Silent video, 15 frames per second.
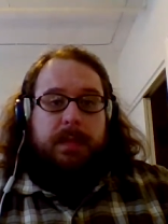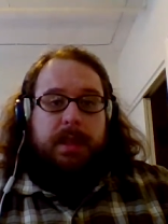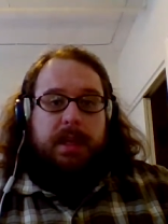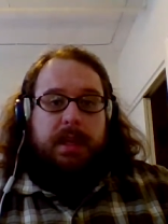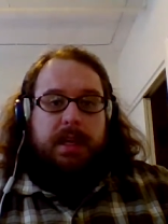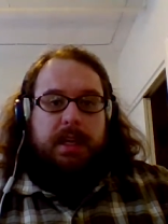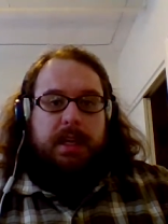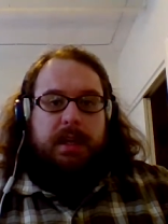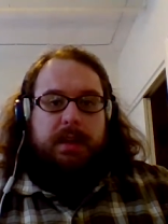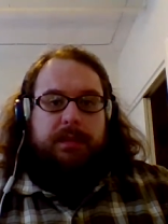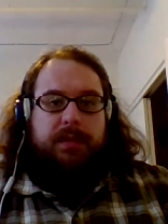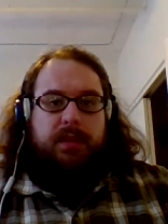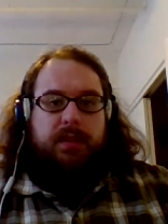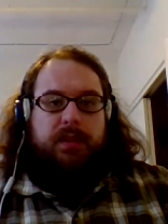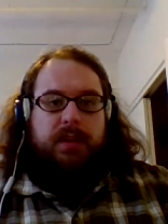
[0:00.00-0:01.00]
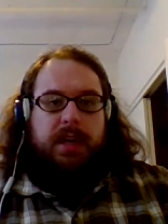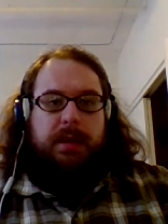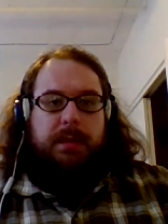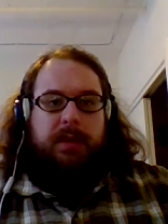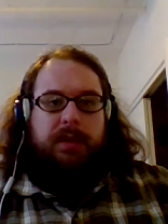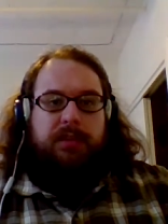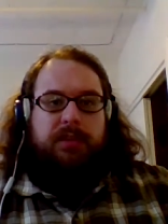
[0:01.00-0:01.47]
I got a few
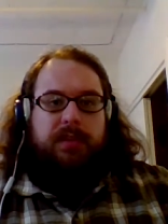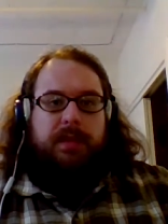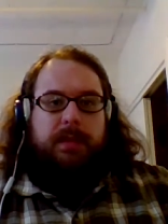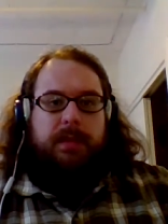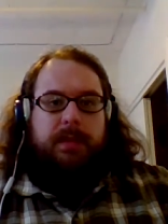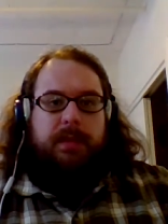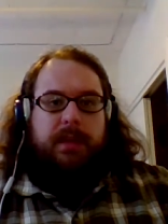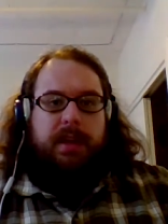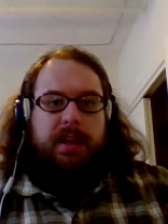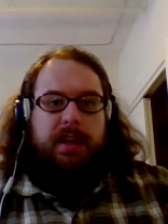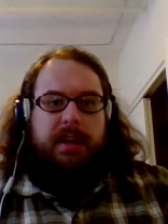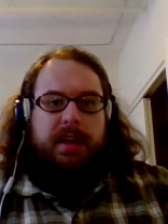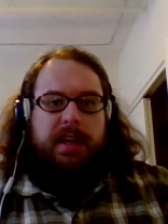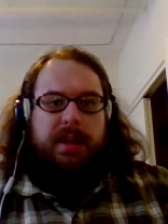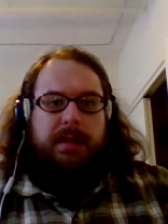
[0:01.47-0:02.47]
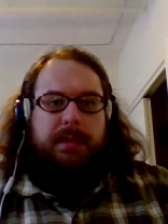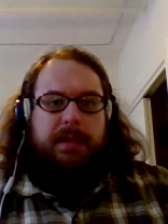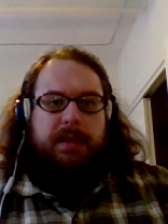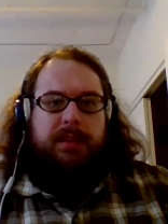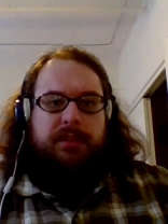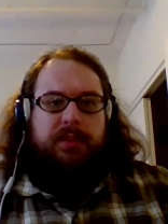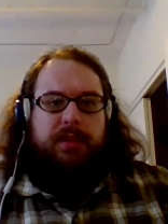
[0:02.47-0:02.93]
comments that were hate
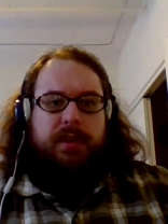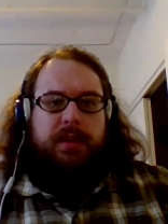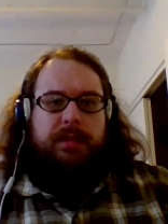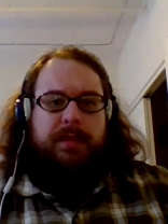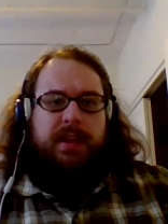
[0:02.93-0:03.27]
comments, sort of